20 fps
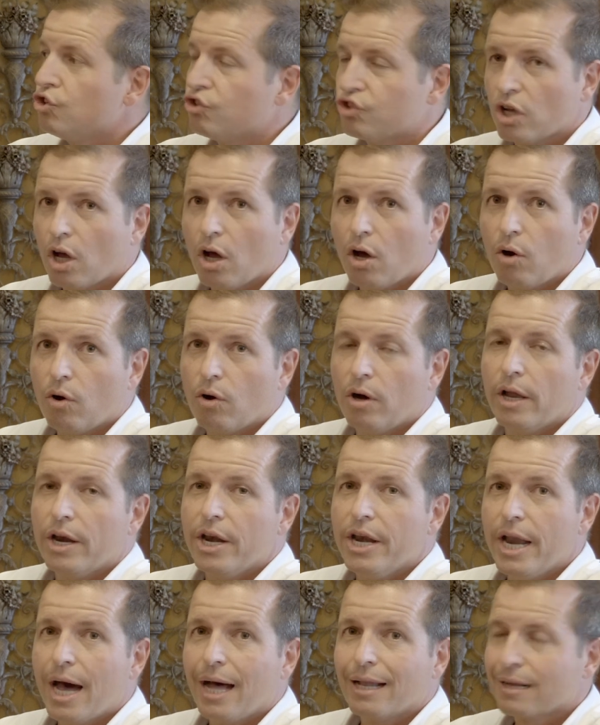So
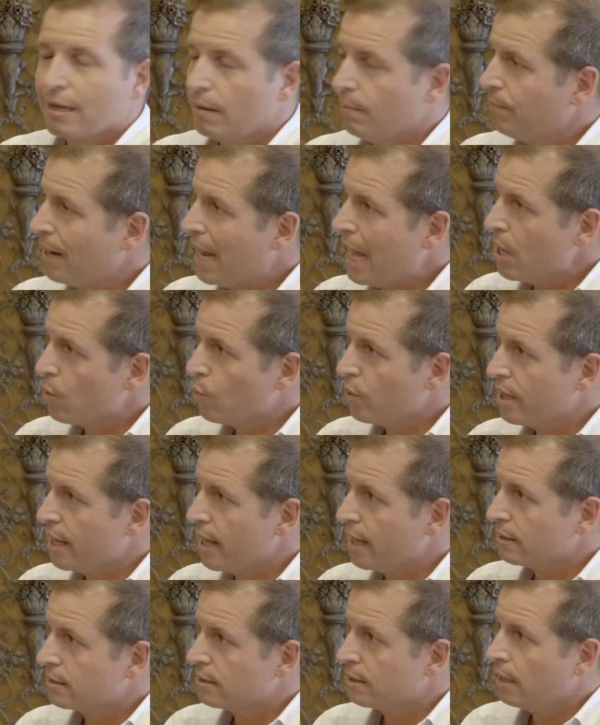not complying with
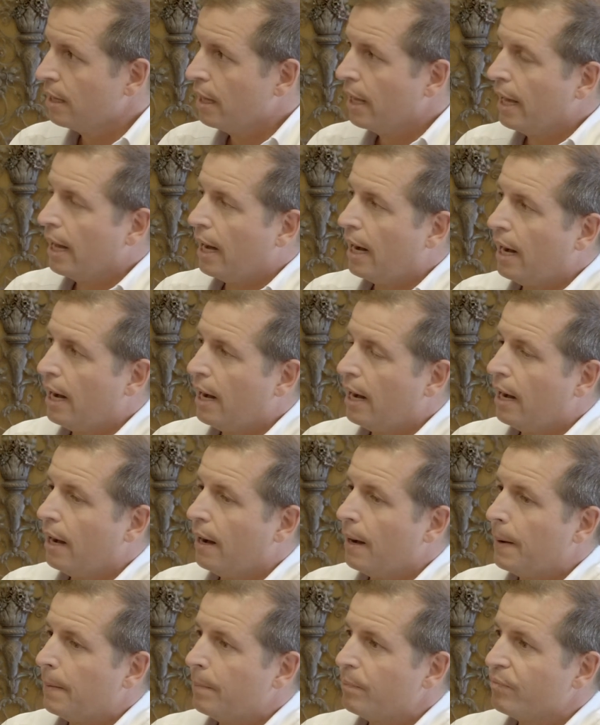it
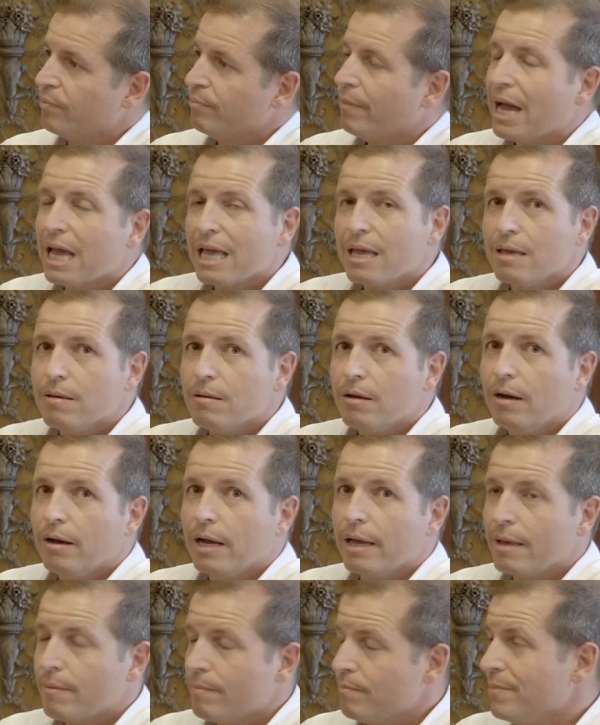might
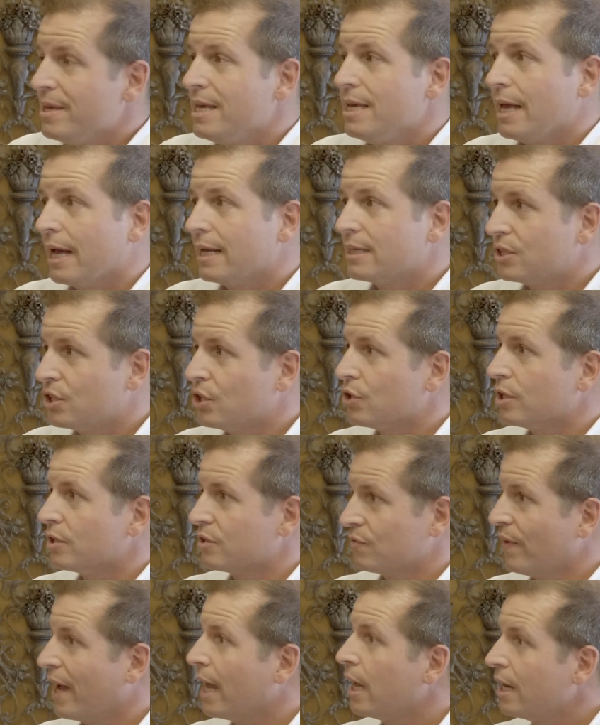be a
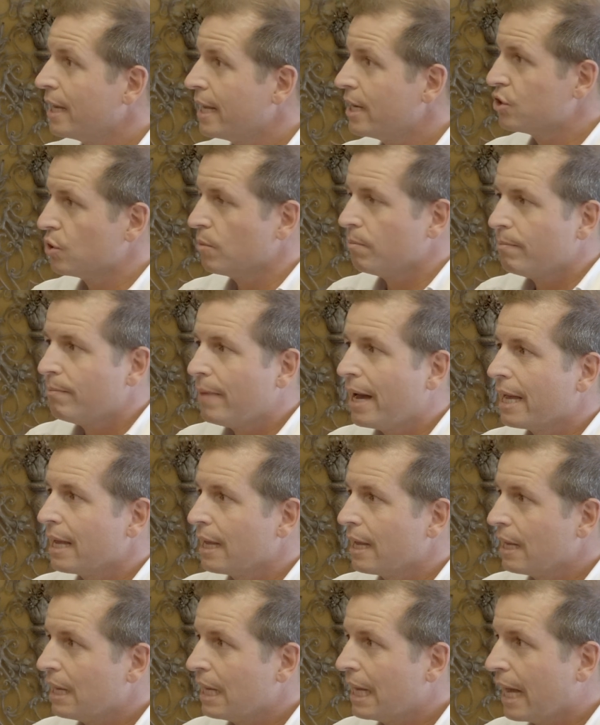serious violation,
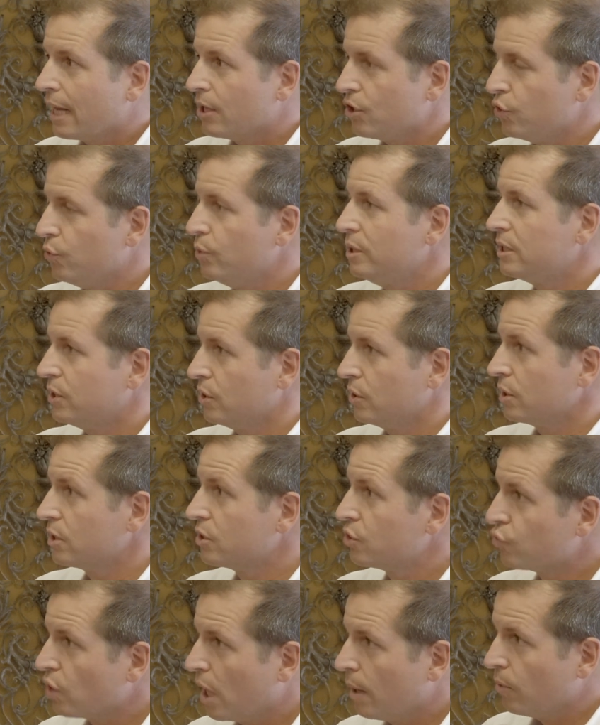might get you in
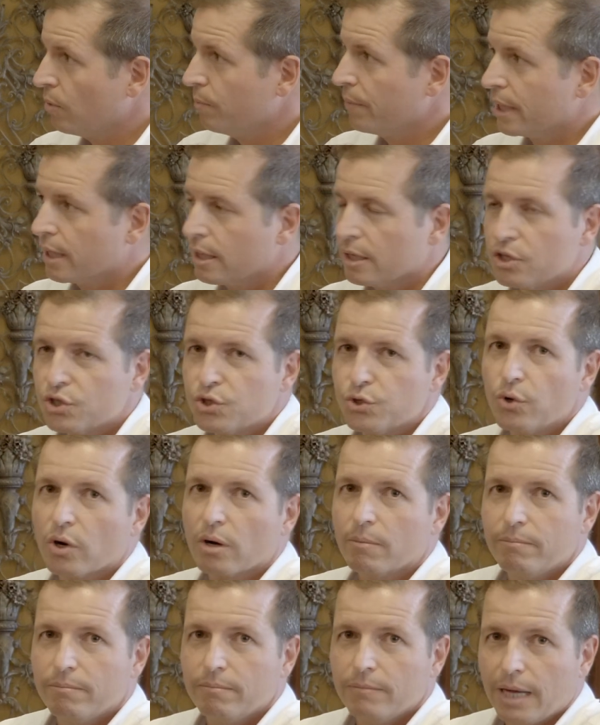serious trouble because
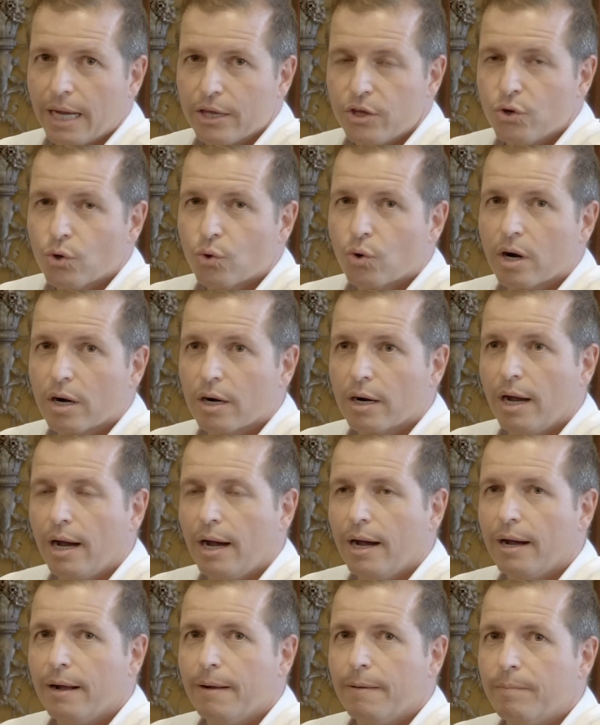you
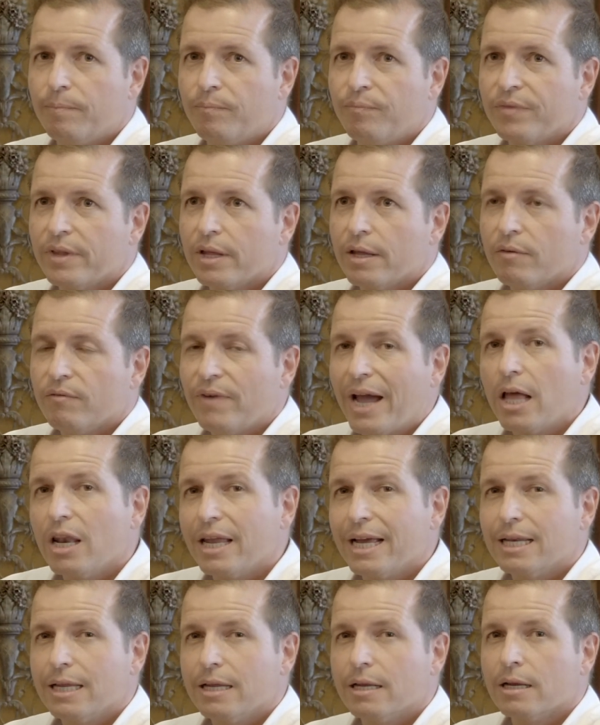are
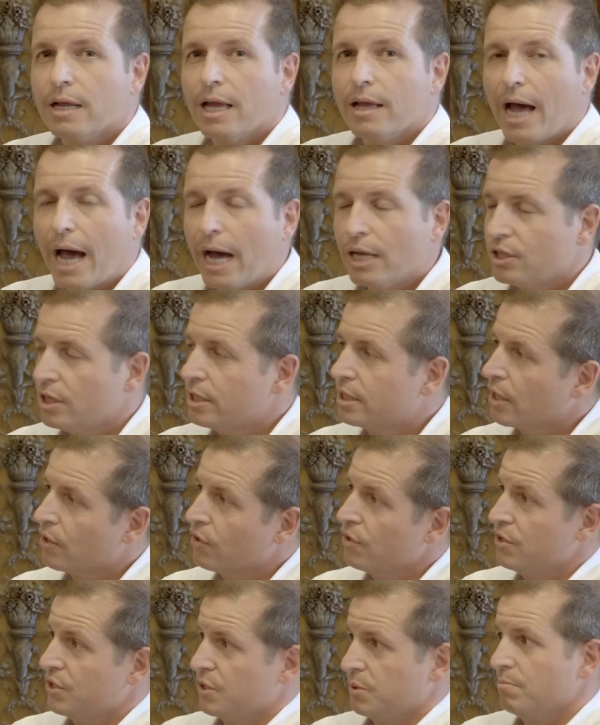violating
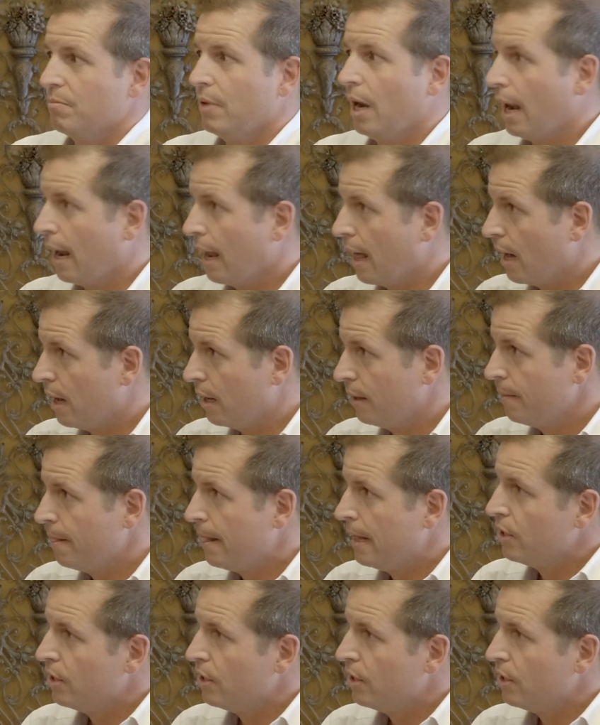anti-terrorism law.